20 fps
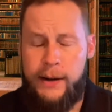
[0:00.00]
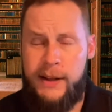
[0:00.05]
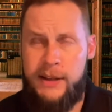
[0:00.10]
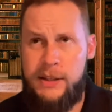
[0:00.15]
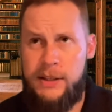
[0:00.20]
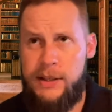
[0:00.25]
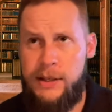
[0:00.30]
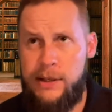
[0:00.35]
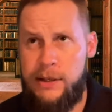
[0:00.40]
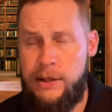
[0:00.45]

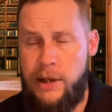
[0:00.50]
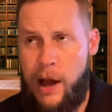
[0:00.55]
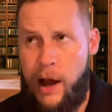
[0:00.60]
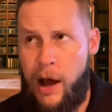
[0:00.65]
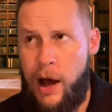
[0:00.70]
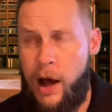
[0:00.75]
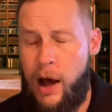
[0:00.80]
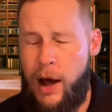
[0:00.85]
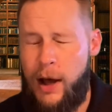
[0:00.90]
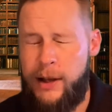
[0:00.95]
this is
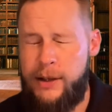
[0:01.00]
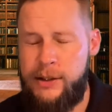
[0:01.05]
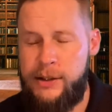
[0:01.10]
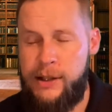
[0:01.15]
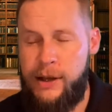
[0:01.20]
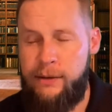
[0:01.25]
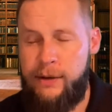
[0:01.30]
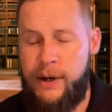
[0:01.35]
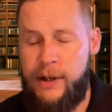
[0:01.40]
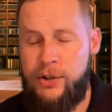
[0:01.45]

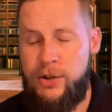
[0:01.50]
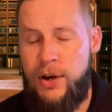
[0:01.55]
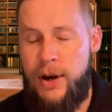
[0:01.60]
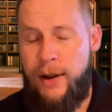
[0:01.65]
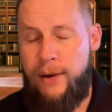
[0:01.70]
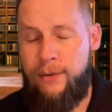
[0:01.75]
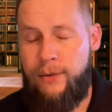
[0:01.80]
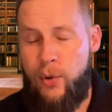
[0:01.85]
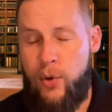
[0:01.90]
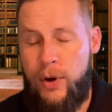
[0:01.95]

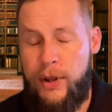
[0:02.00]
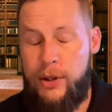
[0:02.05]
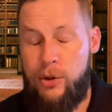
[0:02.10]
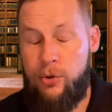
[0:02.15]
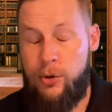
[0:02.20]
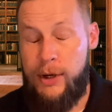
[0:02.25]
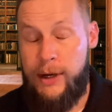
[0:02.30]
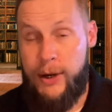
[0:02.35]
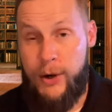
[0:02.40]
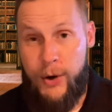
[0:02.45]

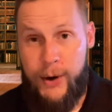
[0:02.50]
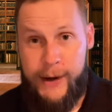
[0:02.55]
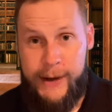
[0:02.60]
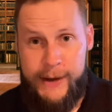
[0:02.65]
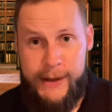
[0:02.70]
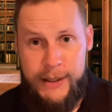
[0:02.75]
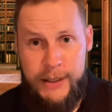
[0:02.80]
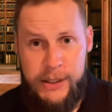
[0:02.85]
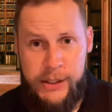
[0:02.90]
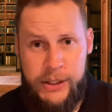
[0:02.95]
743
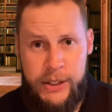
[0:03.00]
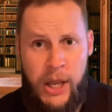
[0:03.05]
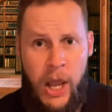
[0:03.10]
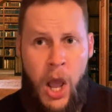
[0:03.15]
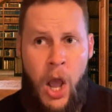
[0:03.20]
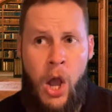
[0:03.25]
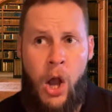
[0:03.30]
degrees,